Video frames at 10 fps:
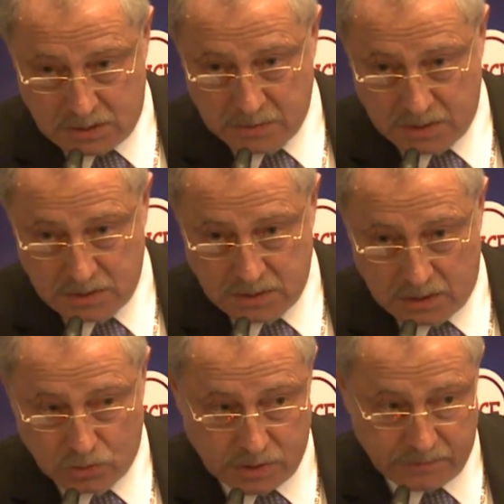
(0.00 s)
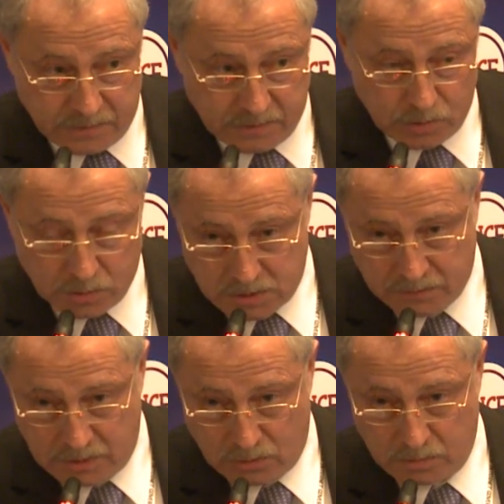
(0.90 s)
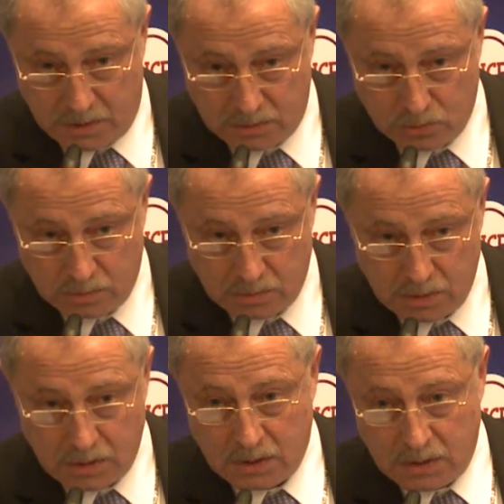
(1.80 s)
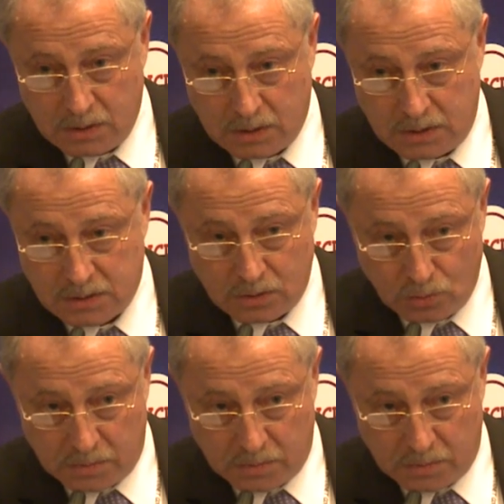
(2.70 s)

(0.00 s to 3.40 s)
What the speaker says: It is a guidance on security